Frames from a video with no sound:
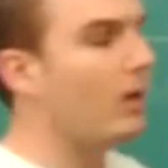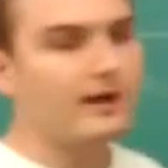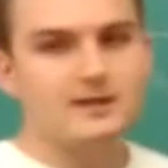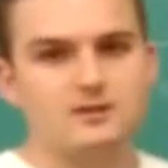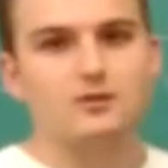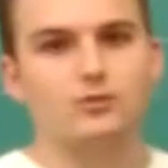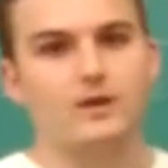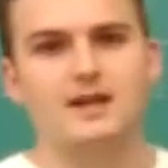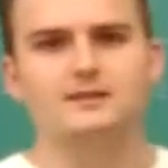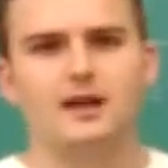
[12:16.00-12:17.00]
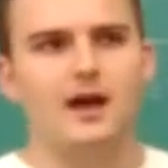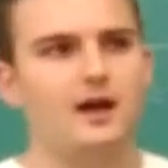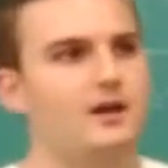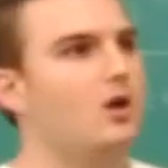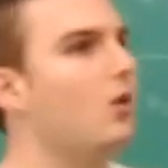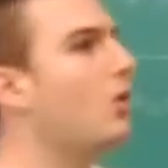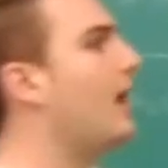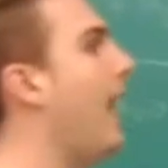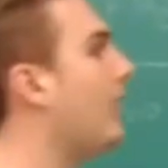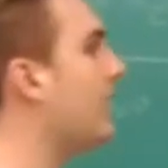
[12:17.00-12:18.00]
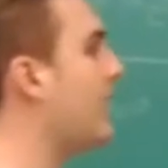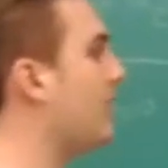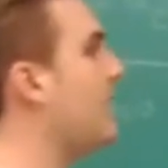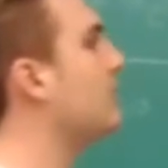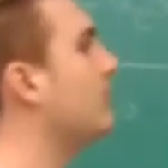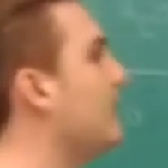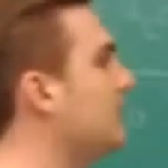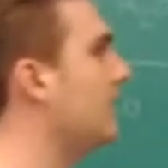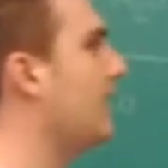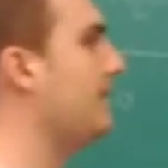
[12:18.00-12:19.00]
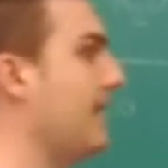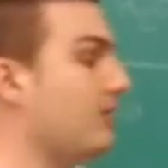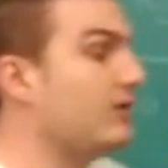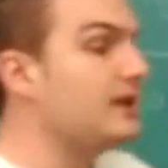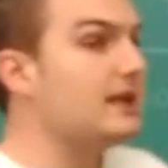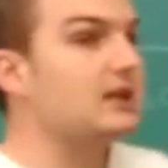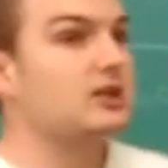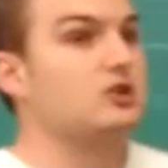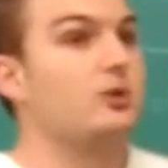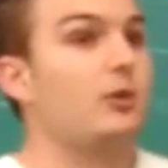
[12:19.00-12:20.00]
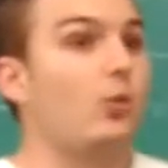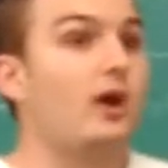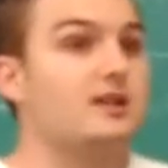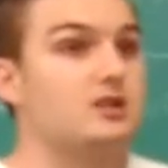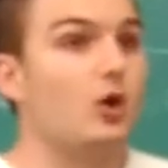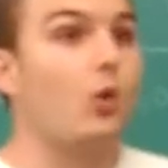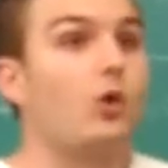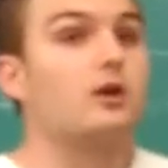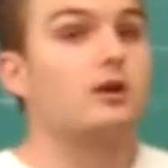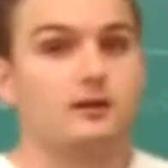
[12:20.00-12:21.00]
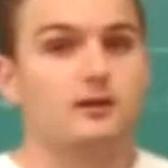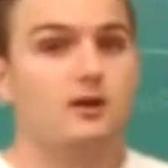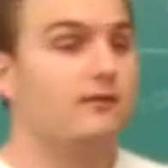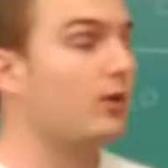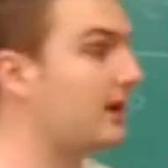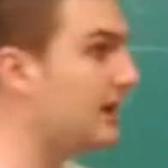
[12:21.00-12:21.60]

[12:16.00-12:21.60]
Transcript: what is the rate law, or how can I write the rate law? And I really need to determine what is the order for